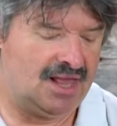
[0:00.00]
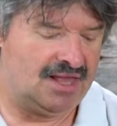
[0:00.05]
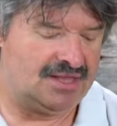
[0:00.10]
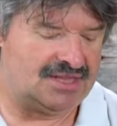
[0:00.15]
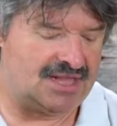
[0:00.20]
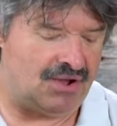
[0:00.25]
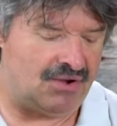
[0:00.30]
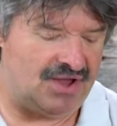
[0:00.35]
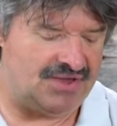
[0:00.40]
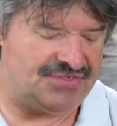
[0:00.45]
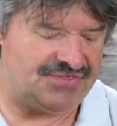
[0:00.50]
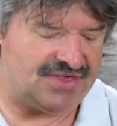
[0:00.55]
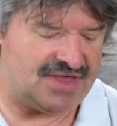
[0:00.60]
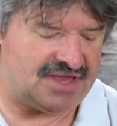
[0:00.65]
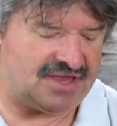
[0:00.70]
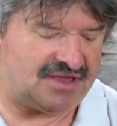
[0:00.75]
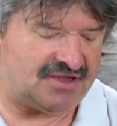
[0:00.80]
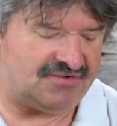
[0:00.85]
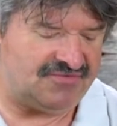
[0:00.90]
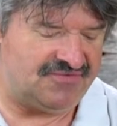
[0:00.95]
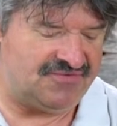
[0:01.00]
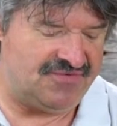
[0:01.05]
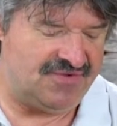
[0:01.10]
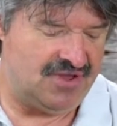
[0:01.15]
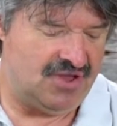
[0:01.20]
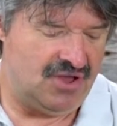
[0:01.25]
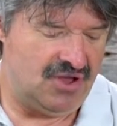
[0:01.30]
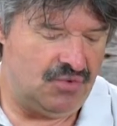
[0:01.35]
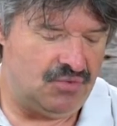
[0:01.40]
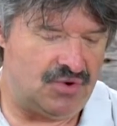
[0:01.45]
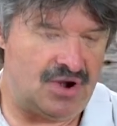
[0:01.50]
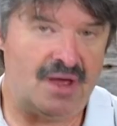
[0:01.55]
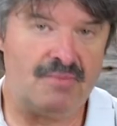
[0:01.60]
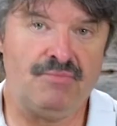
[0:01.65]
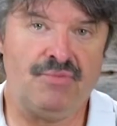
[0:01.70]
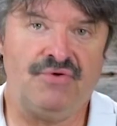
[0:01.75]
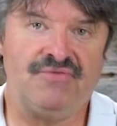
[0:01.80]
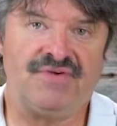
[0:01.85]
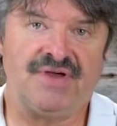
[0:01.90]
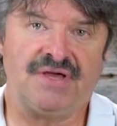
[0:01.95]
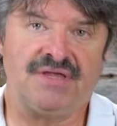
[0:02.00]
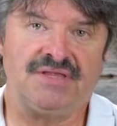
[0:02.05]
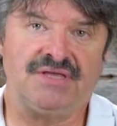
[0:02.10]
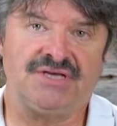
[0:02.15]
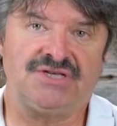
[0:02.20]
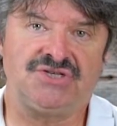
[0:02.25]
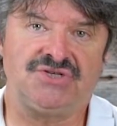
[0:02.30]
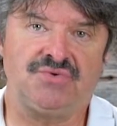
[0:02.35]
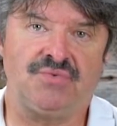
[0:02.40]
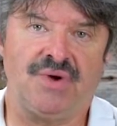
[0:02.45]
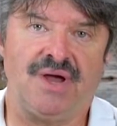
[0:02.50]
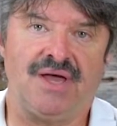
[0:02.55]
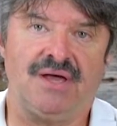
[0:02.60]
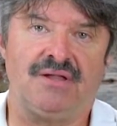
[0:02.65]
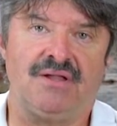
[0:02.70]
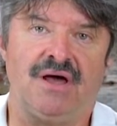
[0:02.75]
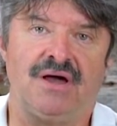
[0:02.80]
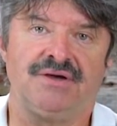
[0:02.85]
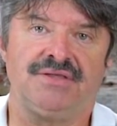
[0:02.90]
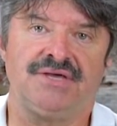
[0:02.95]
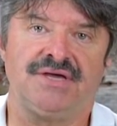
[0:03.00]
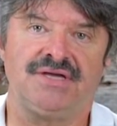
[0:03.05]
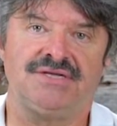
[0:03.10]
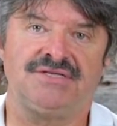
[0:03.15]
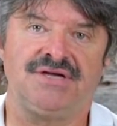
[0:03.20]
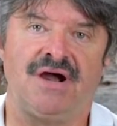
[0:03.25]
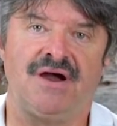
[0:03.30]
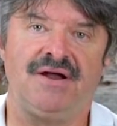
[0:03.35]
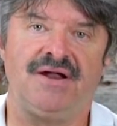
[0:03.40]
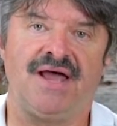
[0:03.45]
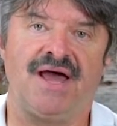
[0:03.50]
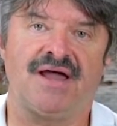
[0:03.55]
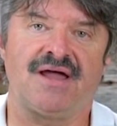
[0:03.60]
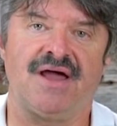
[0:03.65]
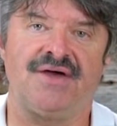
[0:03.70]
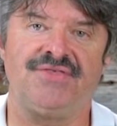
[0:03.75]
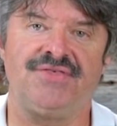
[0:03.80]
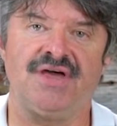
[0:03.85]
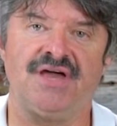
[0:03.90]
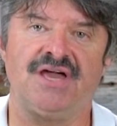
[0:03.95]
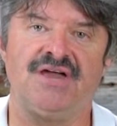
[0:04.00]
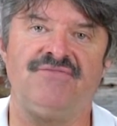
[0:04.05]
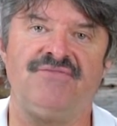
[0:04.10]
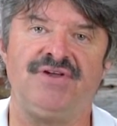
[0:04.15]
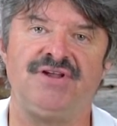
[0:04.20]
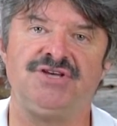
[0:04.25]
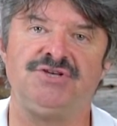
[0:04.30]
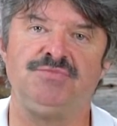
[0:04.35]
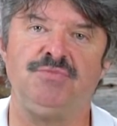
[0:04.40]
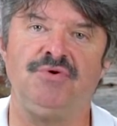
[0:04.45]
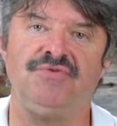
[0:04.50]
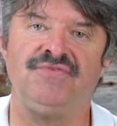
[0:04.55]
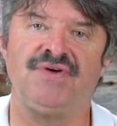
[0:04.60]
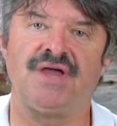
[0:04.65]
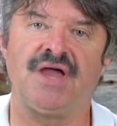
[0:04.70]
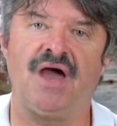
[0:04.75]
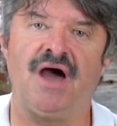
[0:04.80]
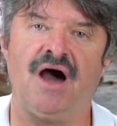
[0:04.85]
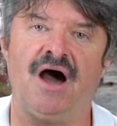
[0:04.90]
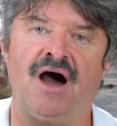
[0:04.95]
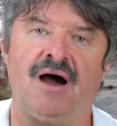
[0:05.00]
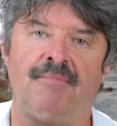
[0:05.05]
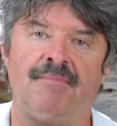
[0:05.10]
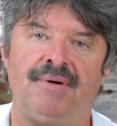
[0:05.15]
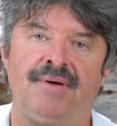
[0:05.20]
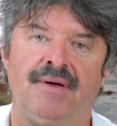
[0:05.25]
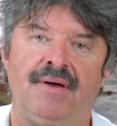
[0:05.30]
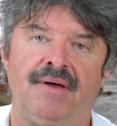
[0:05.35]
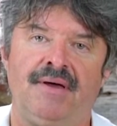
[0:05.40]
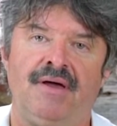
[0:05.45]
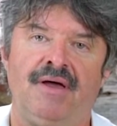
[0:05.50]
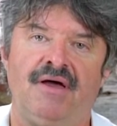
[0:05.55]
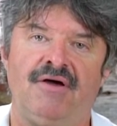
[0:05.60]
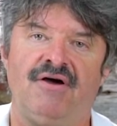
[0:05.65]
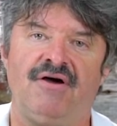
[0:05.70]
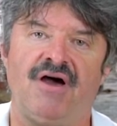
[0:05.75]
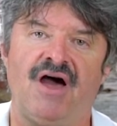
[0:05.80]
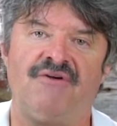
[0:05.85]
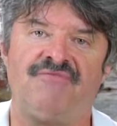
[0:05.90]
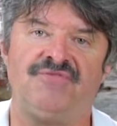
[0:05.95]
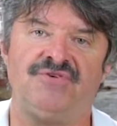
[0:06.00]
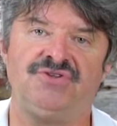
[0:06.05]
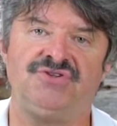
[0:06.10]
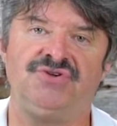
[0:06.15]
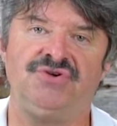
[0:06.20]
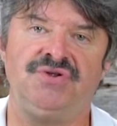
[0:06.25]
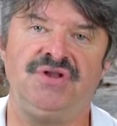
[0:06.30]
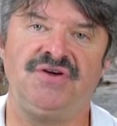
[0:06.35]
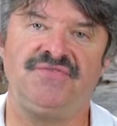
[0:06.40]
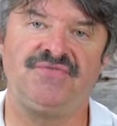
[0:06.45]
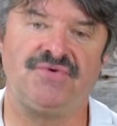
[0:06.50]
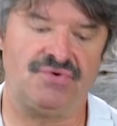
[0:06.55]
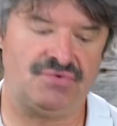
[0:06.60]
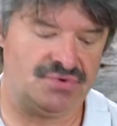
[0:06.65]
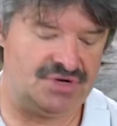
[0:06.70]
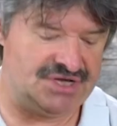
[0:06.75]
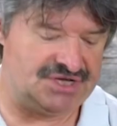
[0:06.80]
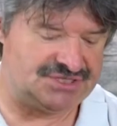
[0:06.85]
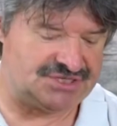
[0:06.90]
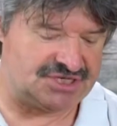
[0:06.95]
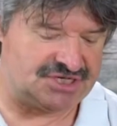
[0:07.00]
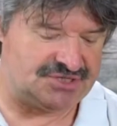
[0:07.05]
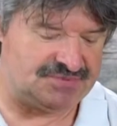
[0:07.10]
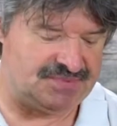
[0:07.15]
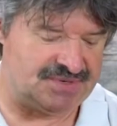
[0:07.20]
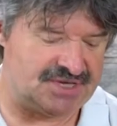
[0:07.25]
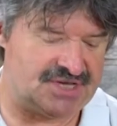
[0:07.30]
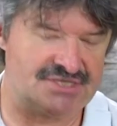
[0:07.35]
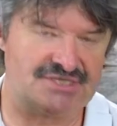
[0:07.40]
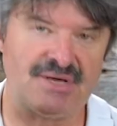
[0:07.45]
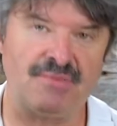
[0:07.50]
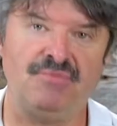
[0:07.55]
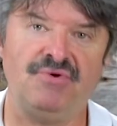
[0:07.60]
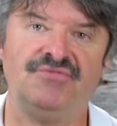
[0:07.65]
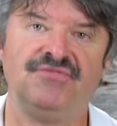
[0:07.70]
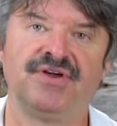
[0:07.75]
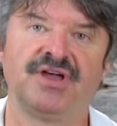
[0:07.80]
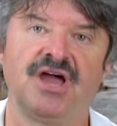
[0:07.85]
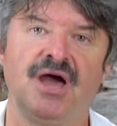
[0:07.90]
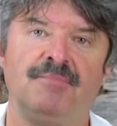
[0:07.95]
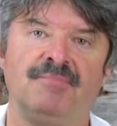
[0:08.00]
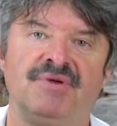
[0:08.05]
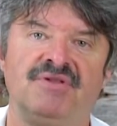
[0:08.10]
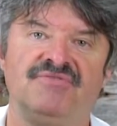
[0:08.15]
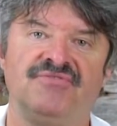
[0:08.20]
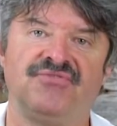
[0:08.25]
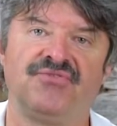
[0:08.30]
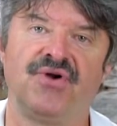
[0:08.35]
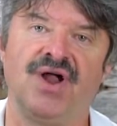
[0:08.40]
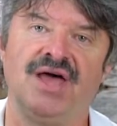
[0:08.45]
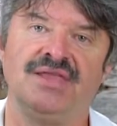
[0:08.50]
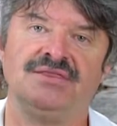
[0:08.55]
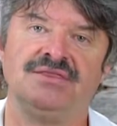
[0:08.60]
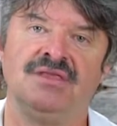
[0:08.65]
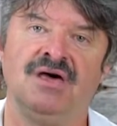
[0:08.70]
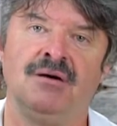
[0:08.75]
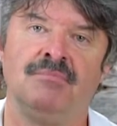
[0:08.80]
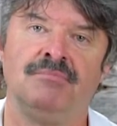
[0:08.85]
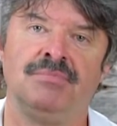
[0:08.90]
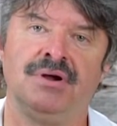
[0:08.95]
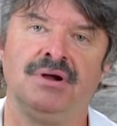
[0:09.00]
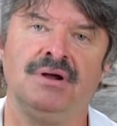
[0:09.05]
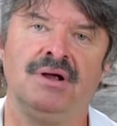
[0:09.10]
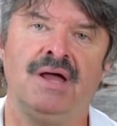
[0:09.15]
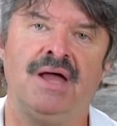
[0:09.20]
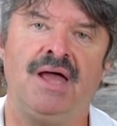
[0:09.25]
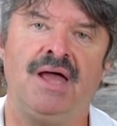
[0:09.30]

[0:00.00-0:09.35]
Now I think of, when I'm moving this way along the guitar neck, I think of it as moving up for 2 different reasons, because I'm moving up in fret number